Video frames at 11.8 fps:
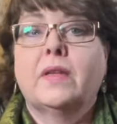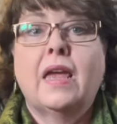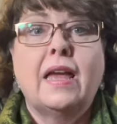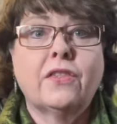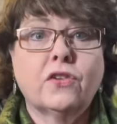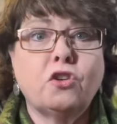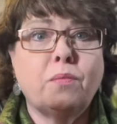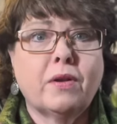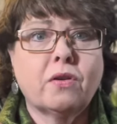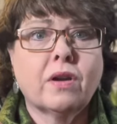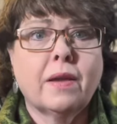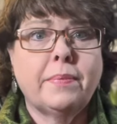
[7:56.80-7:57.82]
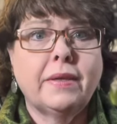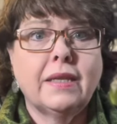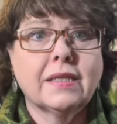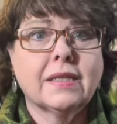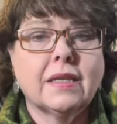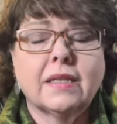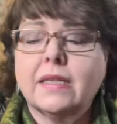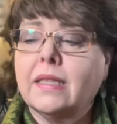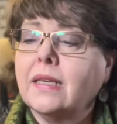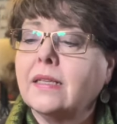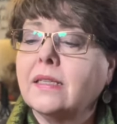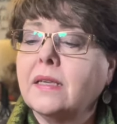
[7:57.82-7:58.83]
Heather, you better not be listening to
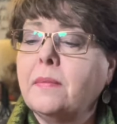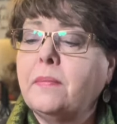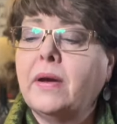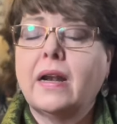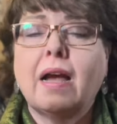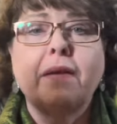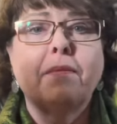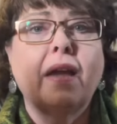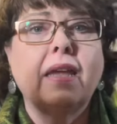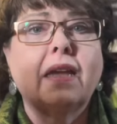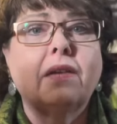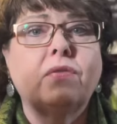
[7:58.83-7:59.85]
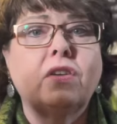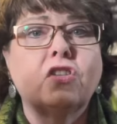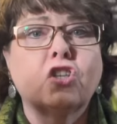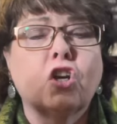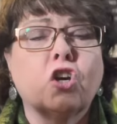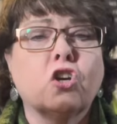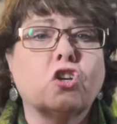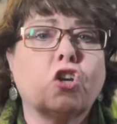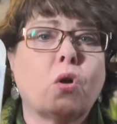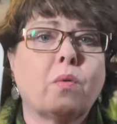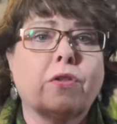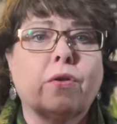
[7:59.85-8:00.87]
this, but I might give these to her to
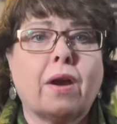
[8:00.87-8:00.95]
go with her